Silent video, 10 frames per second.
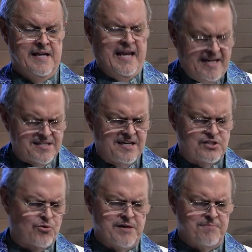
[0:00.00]
As it
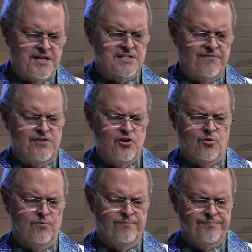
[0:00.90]
is written, because of
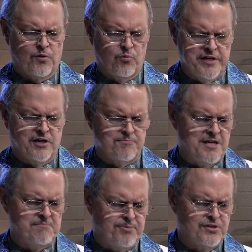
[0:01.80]
you, we are
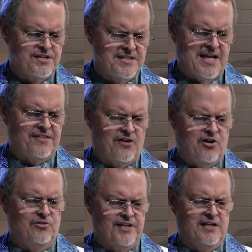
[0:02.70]
being put to death
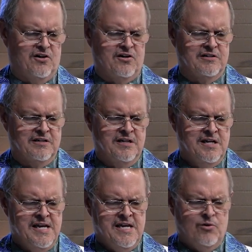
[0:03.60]
all day long.
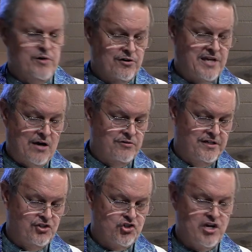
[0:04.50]
We are counted
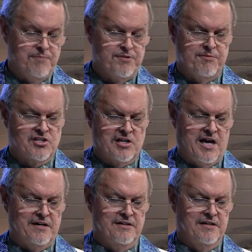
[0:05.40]
as sheep to be
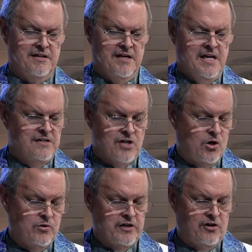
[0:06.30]
slaughtered.
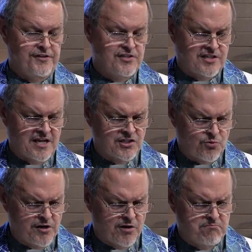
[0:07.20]
No, in all these things
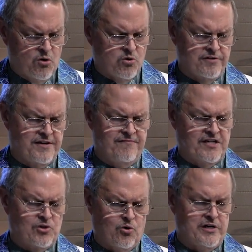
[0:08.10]
we are more than
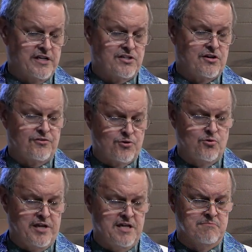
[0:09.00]
victorious
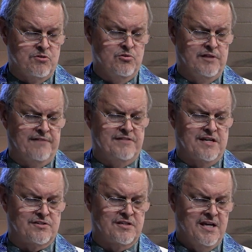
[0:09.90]
through Him who loved
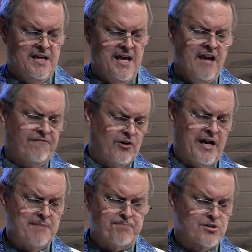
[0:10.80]
us. For
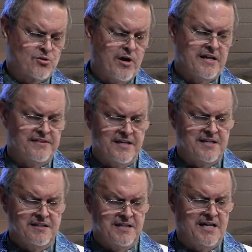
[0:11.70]
I am persuaded that
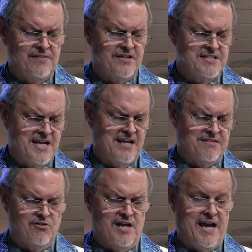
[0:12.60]
not even
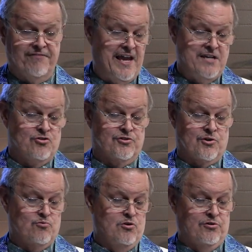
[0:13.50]
death or life, angels
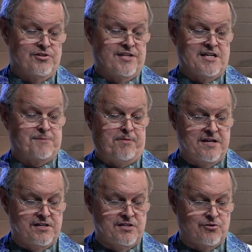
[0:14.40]
or rulers, things
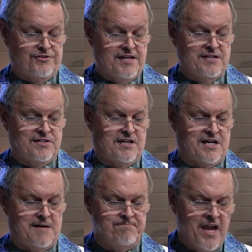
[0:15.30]
present or things to
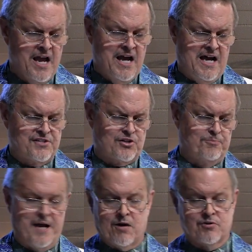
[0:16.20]
come, hostile
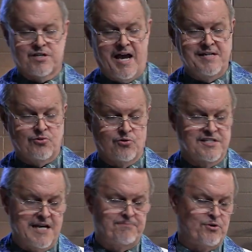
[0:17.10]
powers, height or
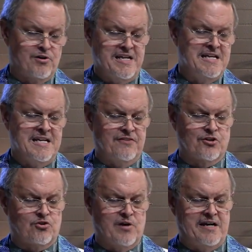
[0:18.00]
depth, or any other
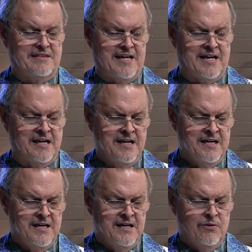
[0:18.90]
created thing
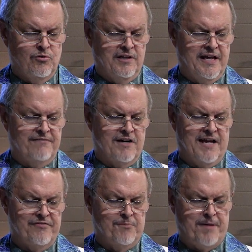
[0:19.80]
will ever
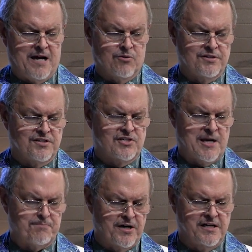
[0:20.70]
have the power to
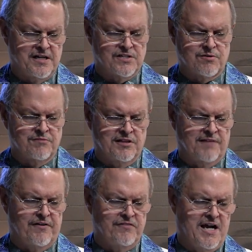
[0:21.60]
separate us from the
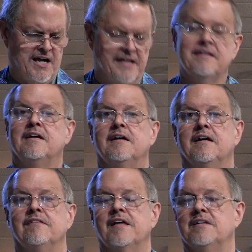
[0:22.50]
love of God
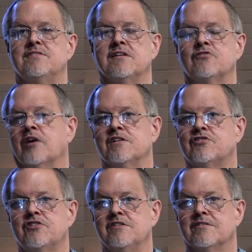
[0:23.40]
that is in
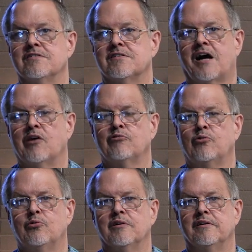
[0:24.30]
Christ Jesus, our
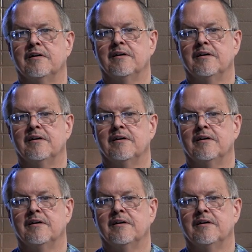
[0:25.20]
Lord."